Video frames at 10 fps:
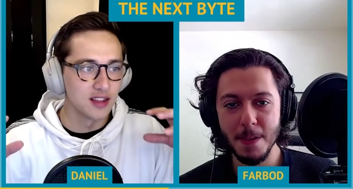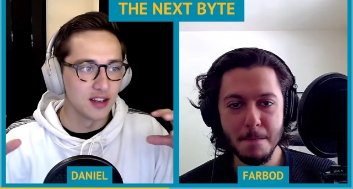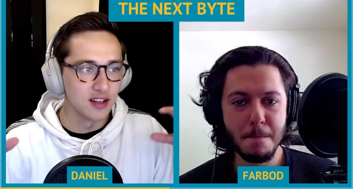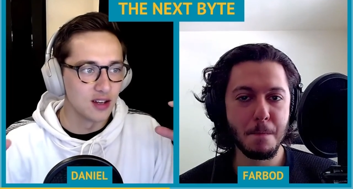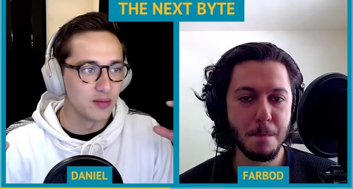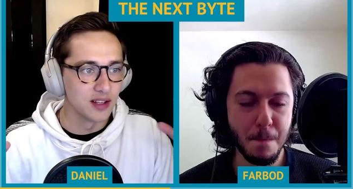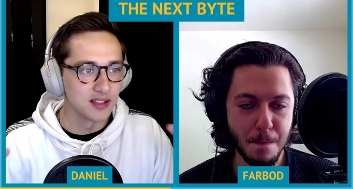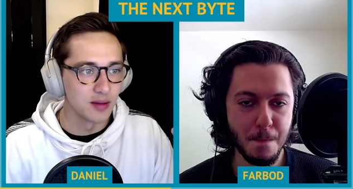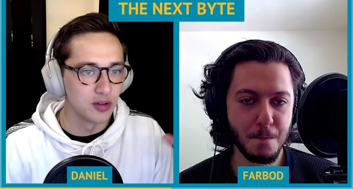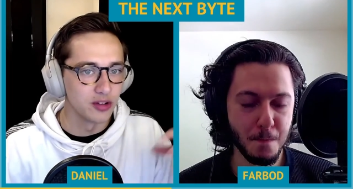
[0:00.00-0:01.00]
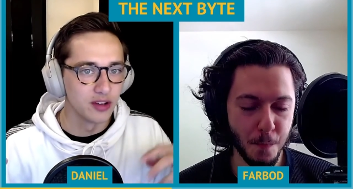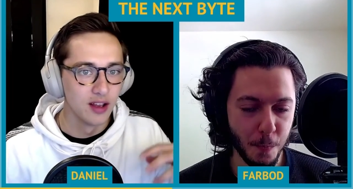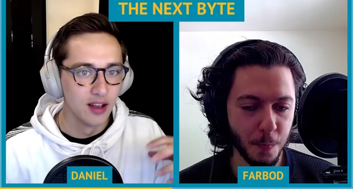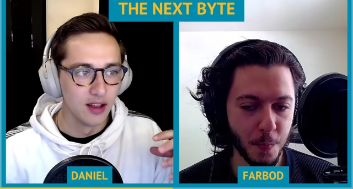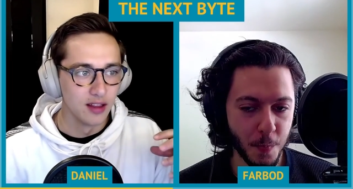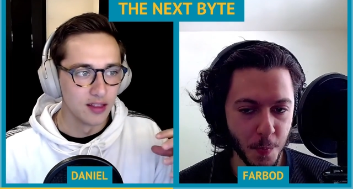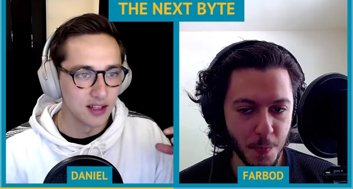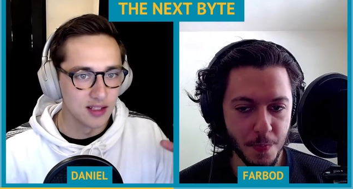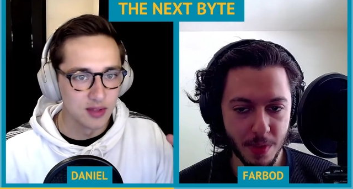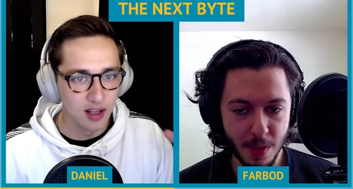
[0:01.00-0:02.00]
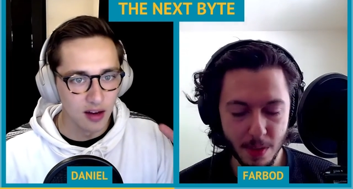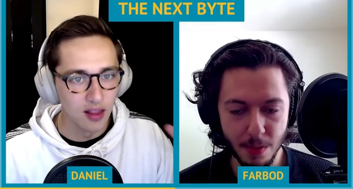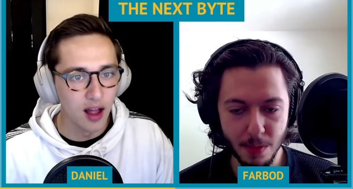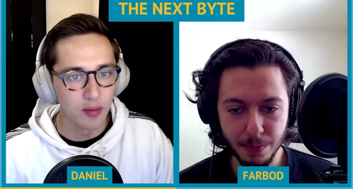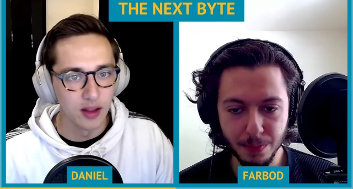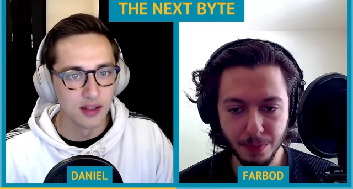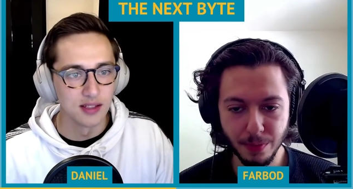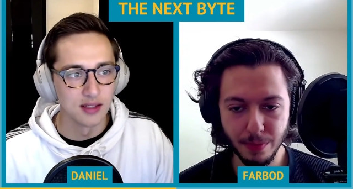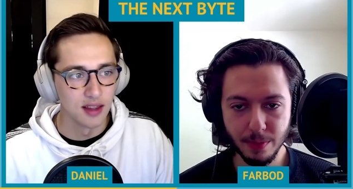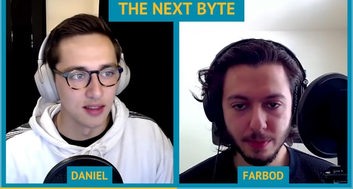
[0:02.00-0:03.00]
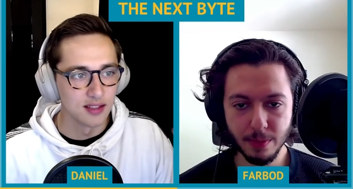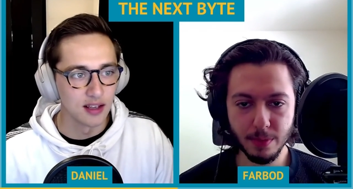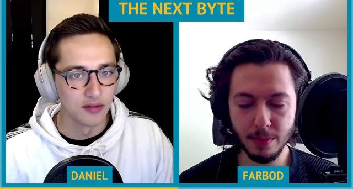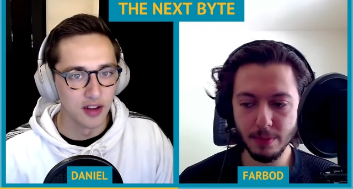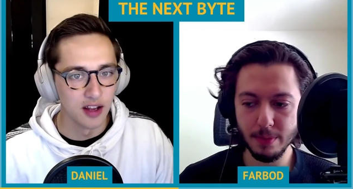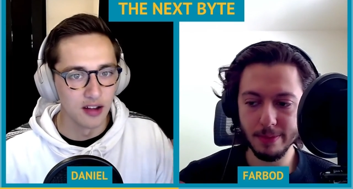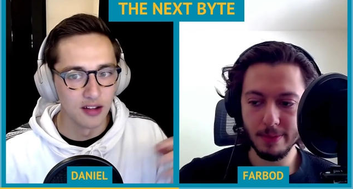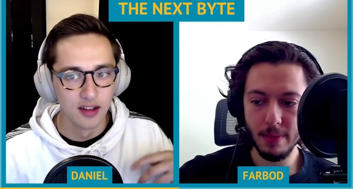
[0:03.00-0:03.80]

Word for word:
Speaker 1: that need to be assembled that seems like a lot of places that this can fail.